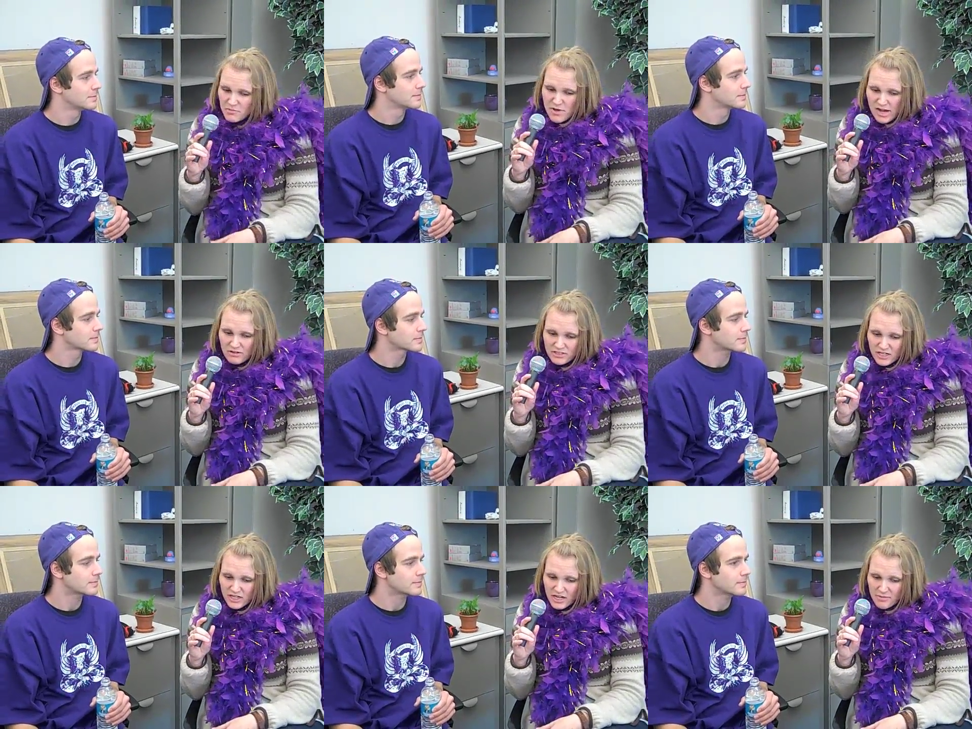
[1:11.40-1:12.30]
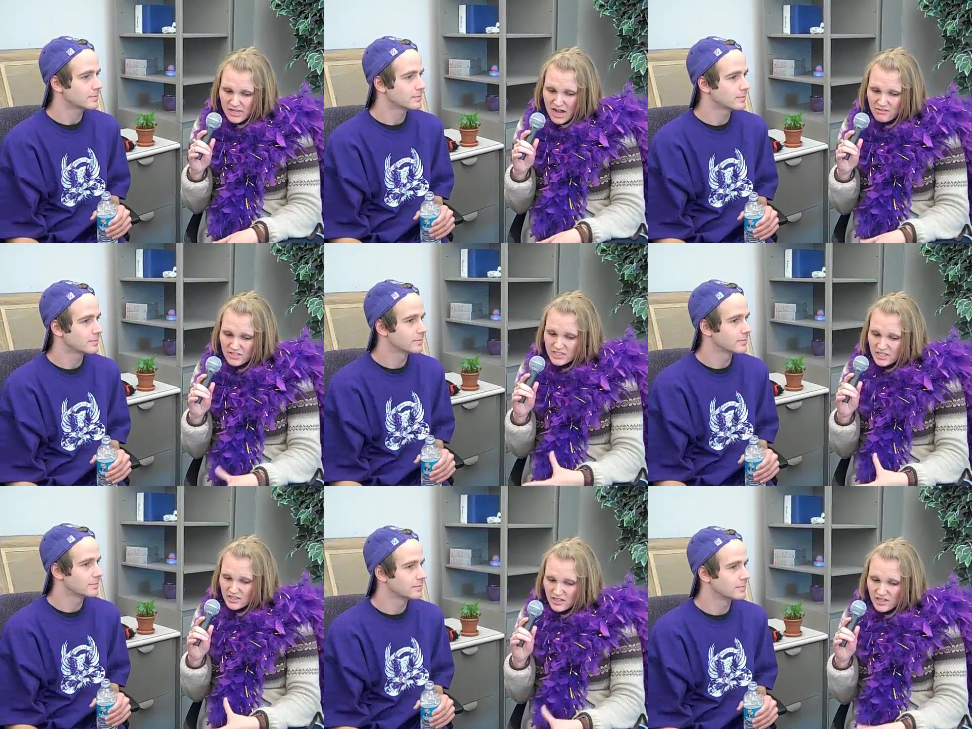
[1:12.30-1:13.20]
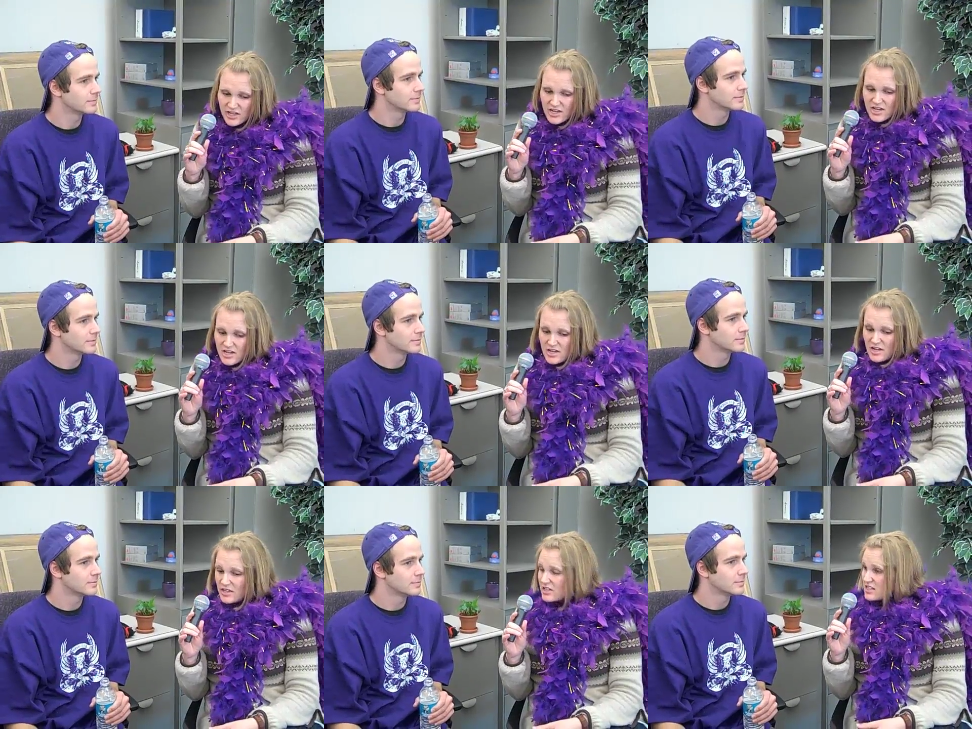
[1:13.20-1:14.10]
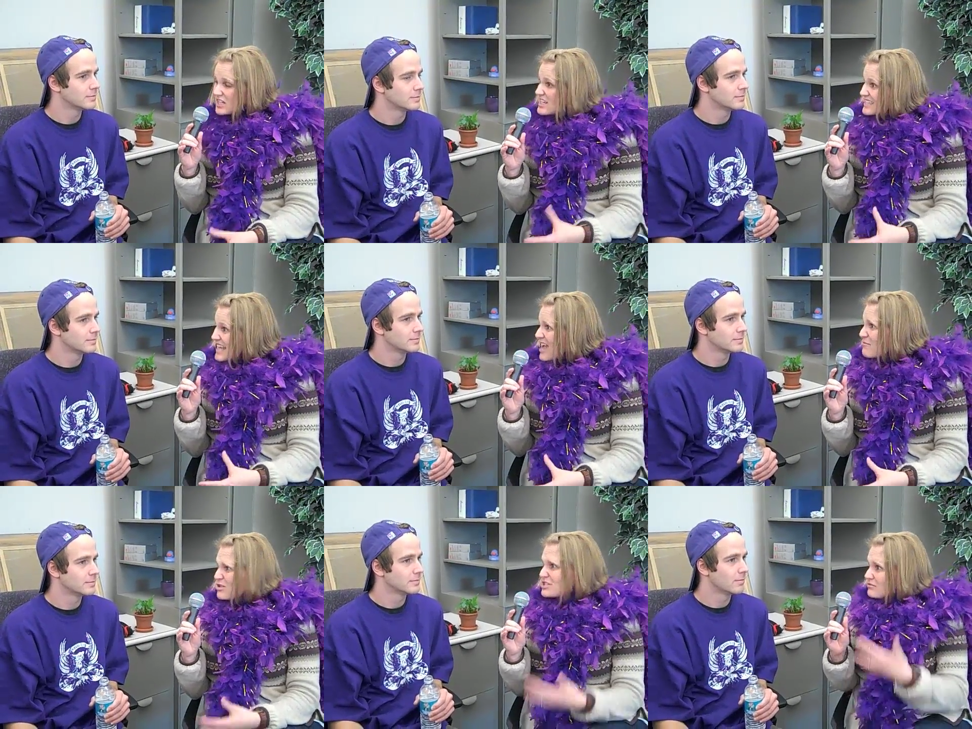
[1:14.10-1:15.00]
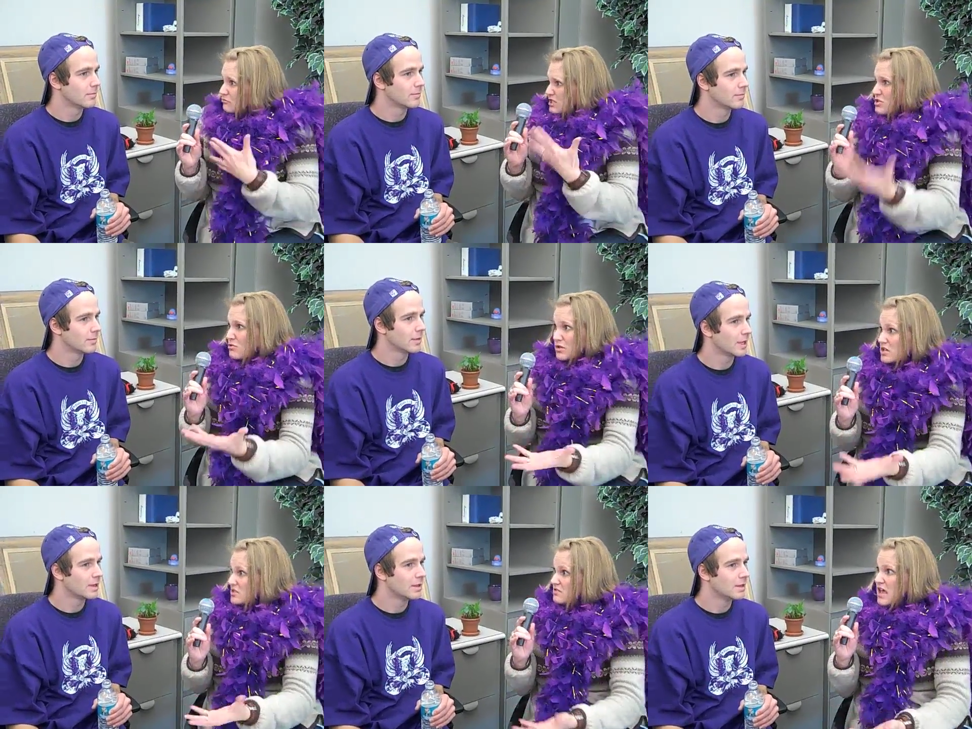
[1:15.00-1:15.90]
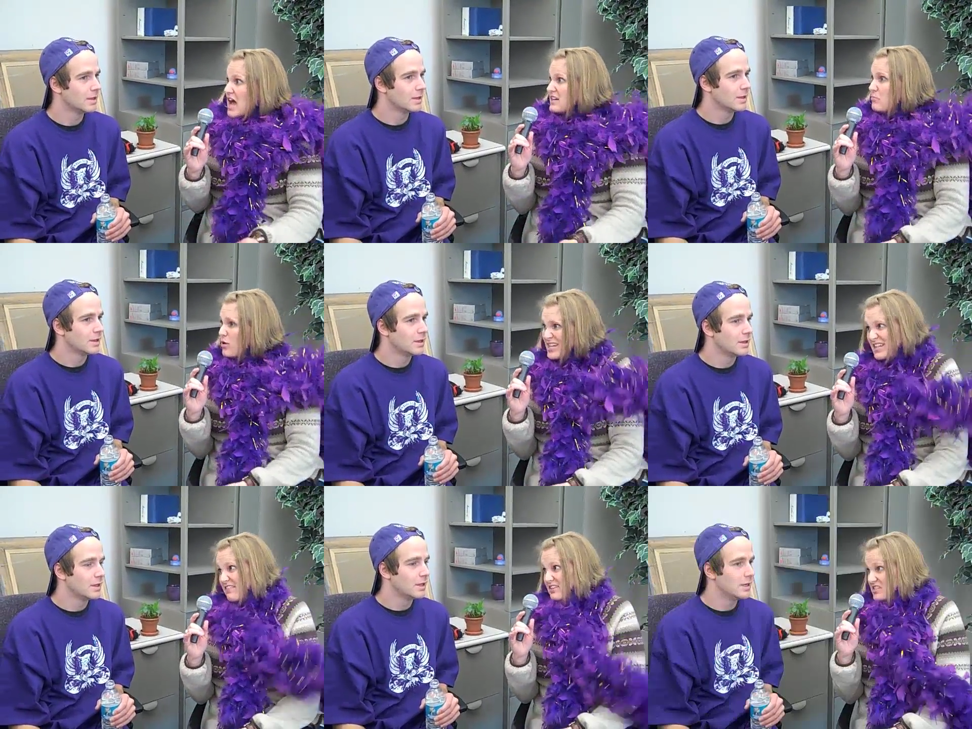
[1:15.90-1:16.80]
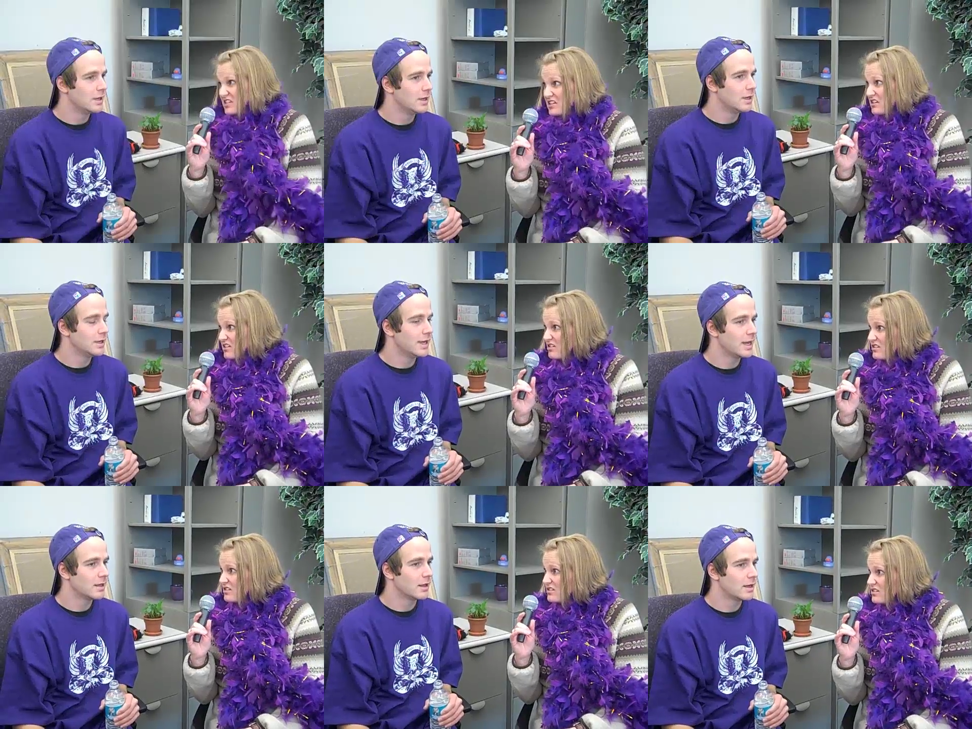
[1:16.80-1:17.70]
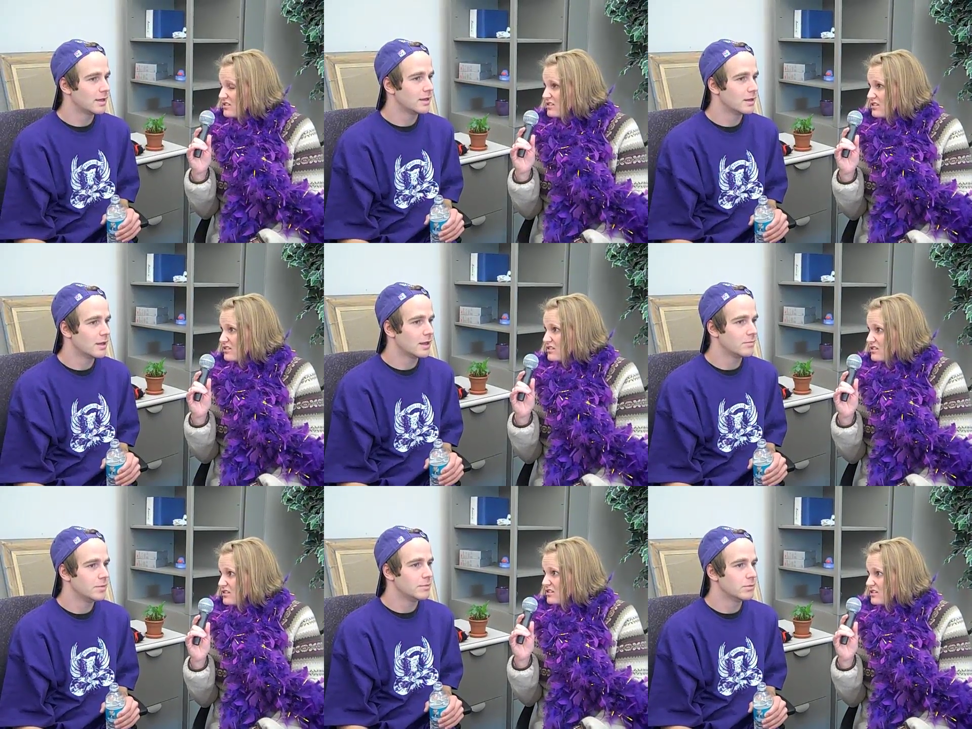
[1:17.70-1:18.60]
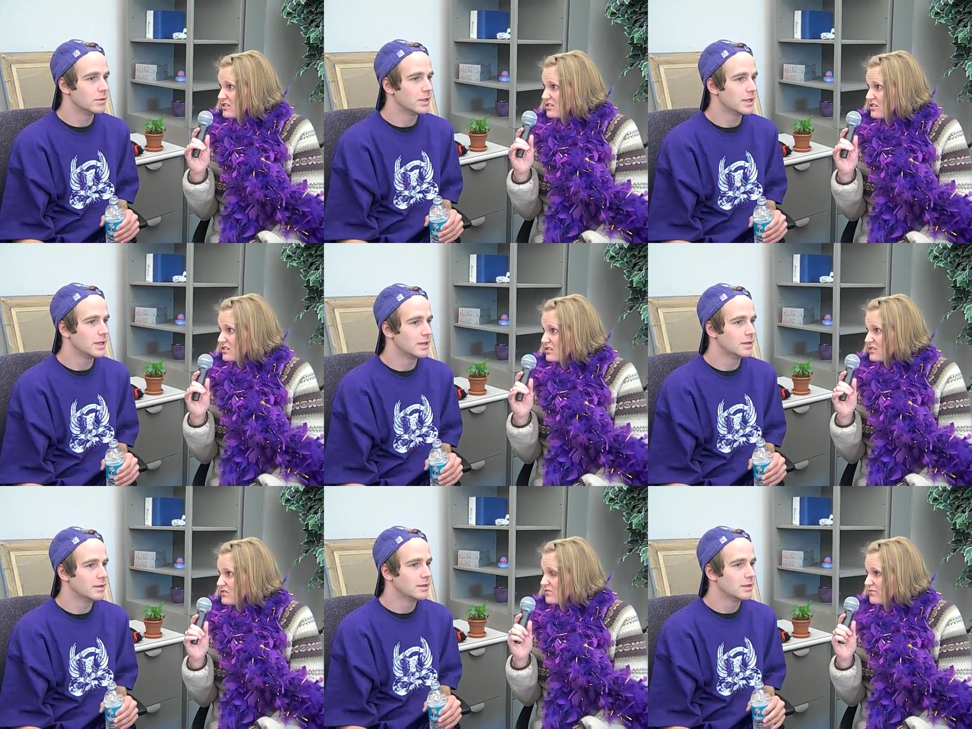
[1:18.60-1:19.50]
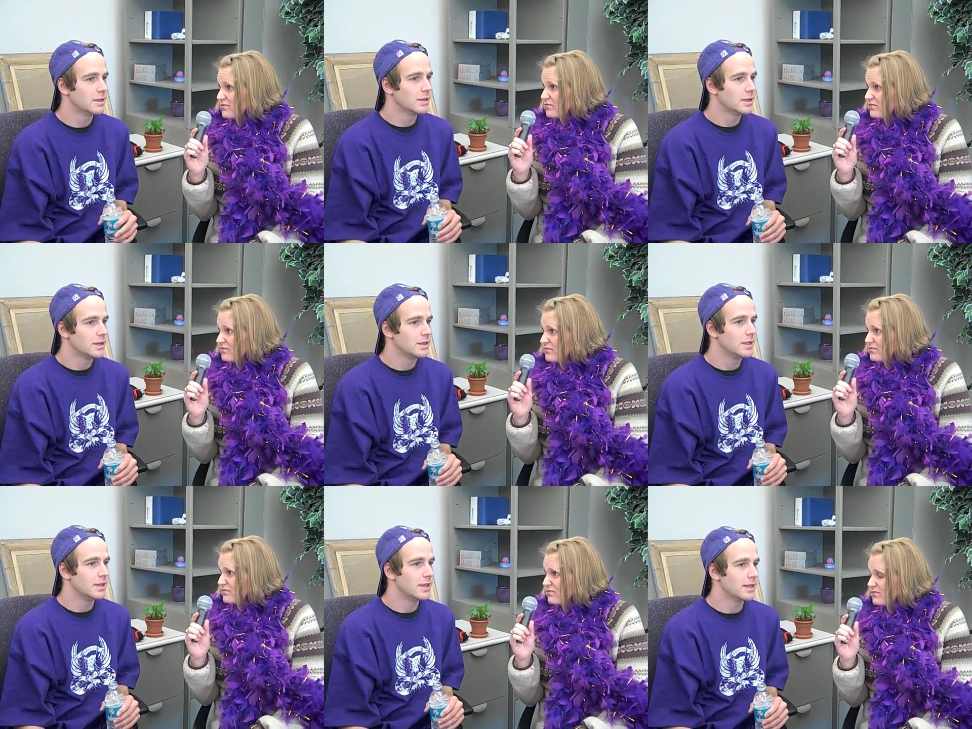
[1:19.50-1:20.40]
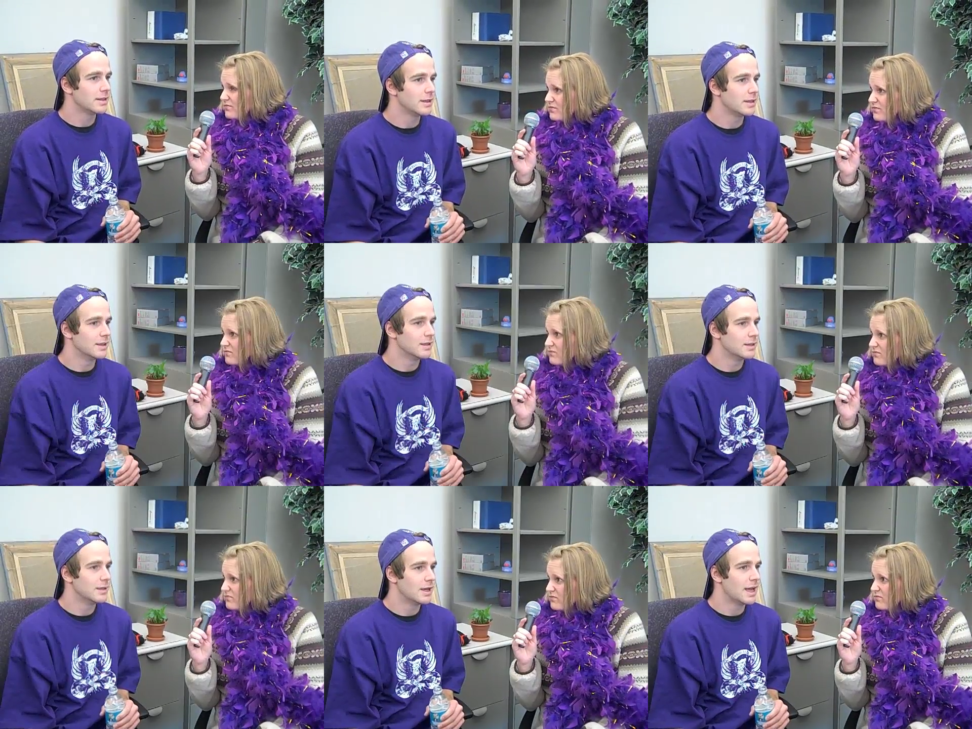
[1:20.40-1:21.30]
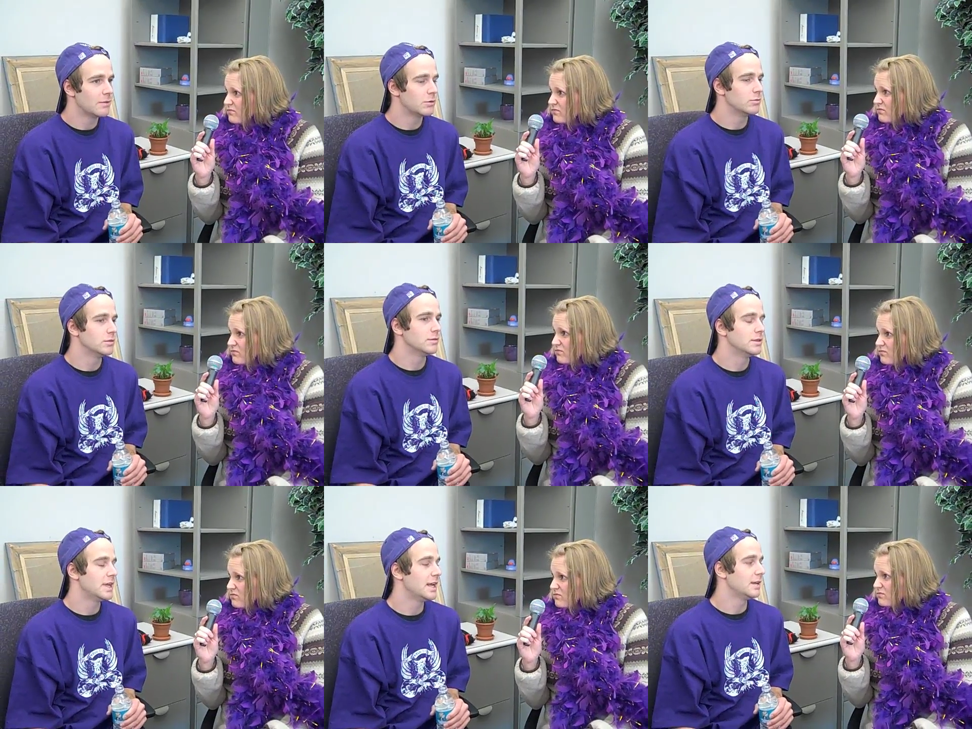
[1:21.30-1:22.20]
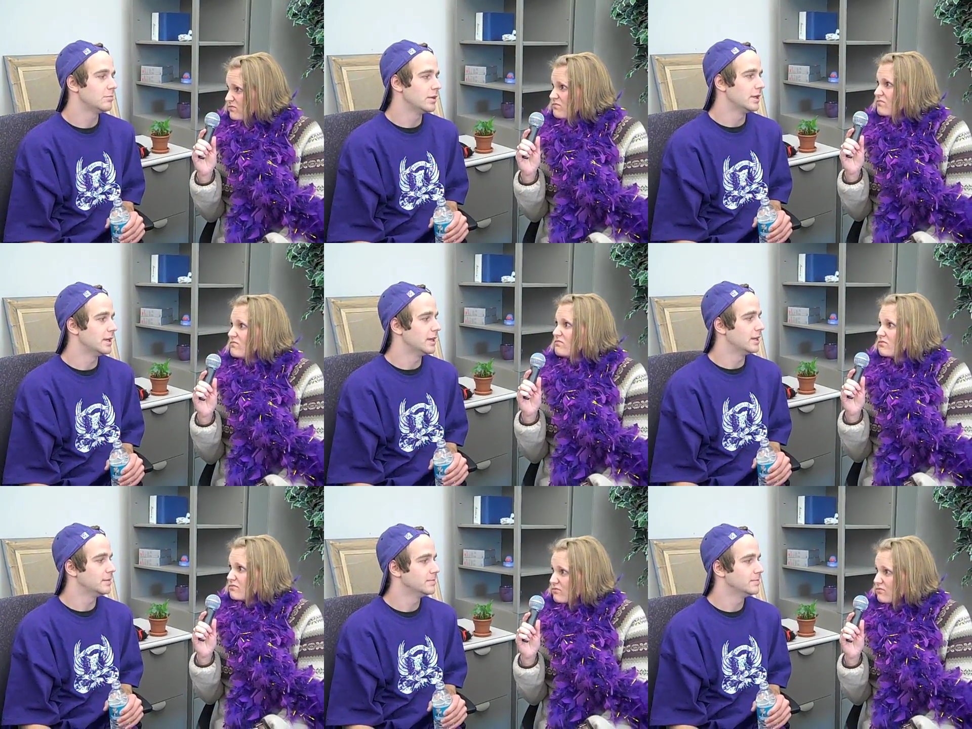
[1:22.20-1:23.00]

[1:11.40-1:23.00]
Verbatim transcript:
Speaker 1: about uh, coming out into the into this game when when you were had a point deficit?
Speaker 2: Yeah, a lot of a lot of people uh, didn't think that I had what it would take, but uh,